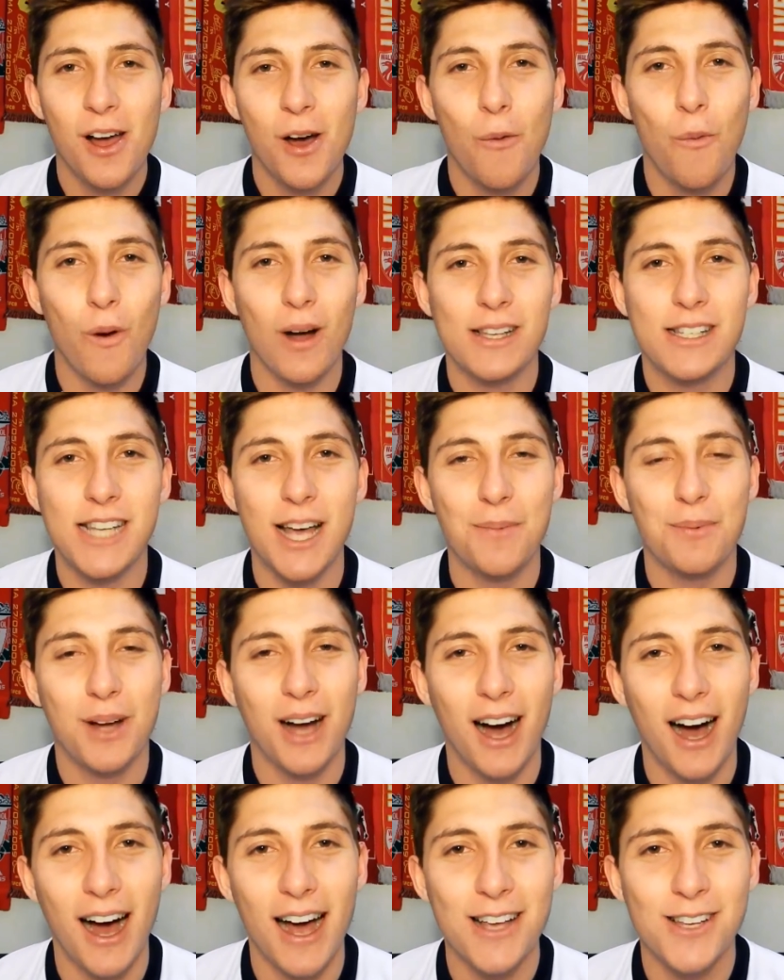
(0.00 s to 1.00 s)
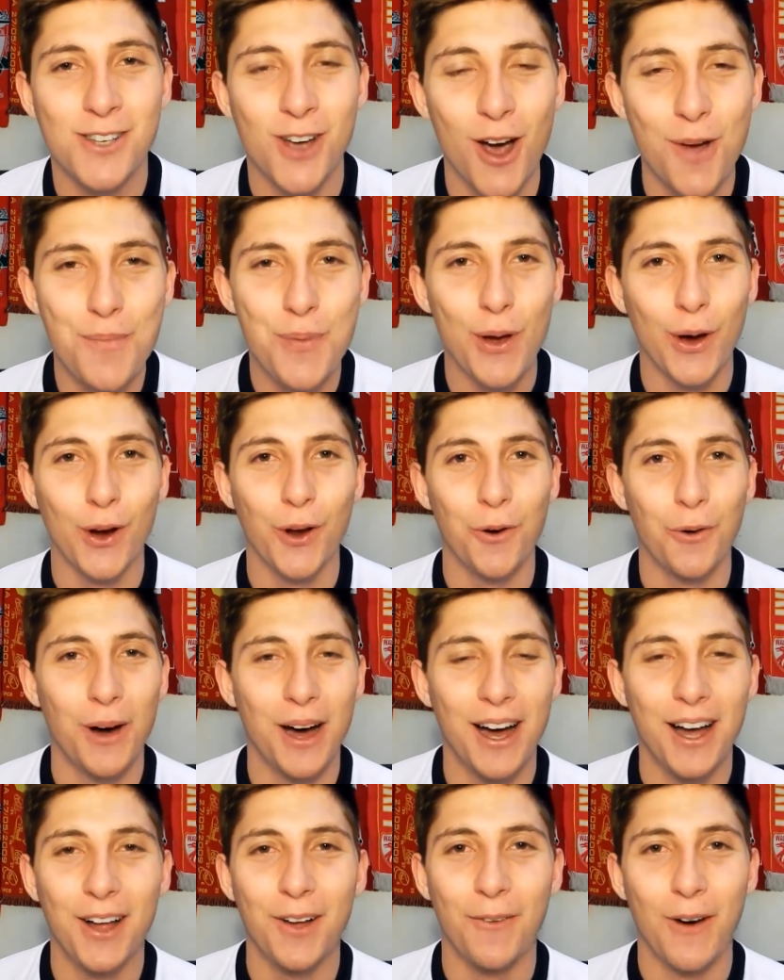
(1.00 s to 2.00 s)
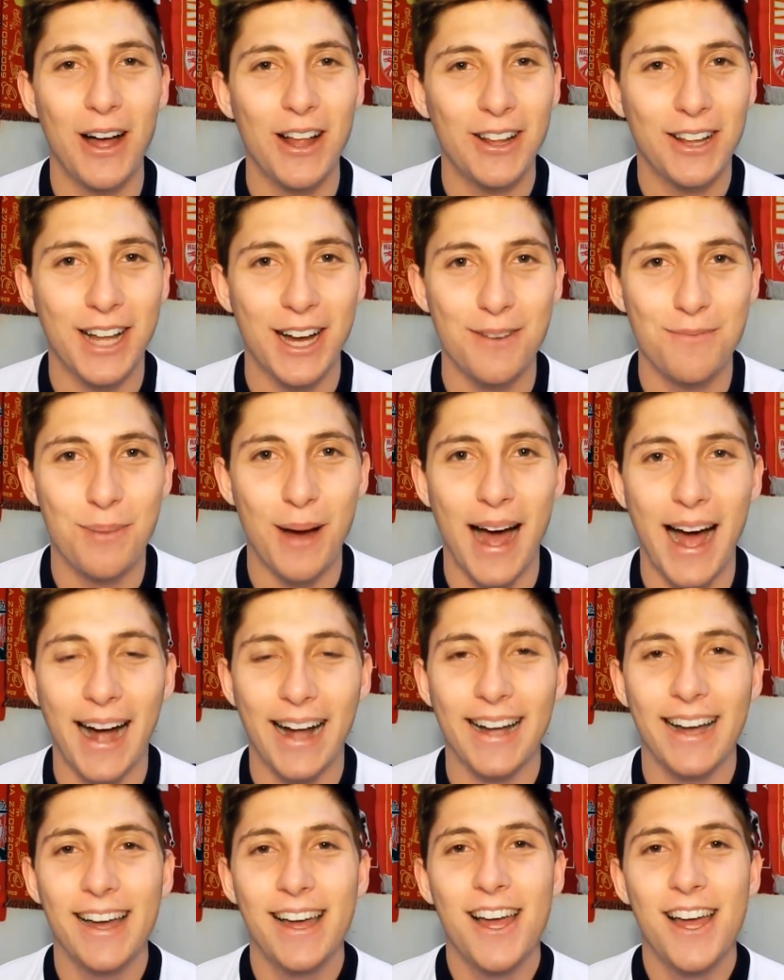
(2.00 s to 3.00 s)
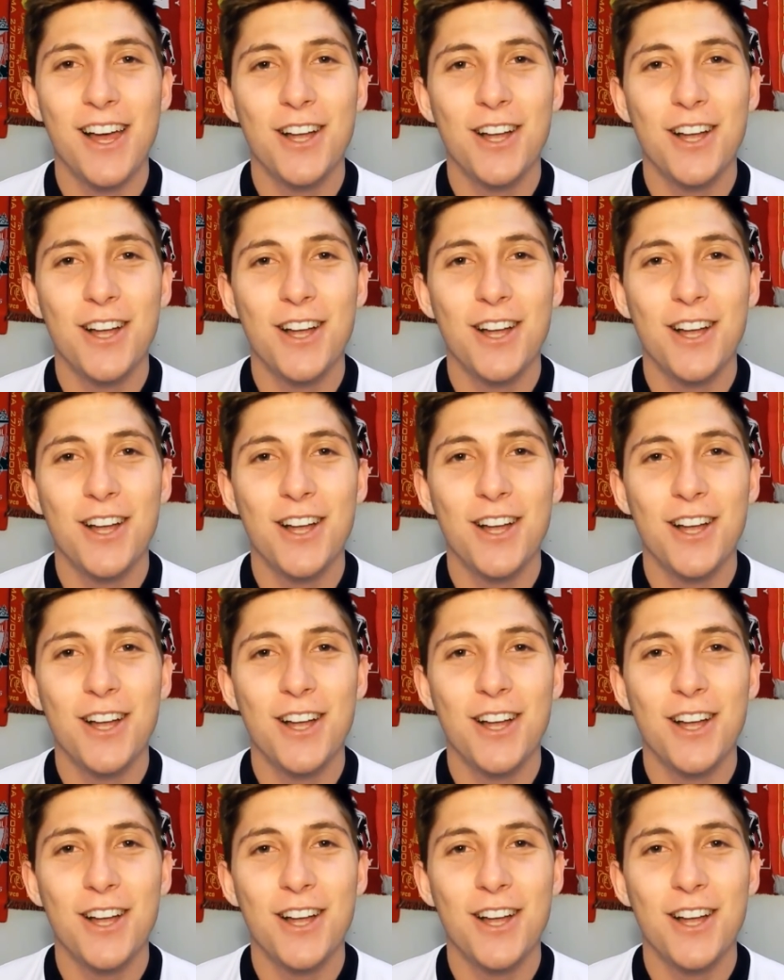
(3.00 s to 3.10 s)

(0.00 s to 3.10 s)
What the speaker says: What's up, guys? Hope you all are well. Welcome back.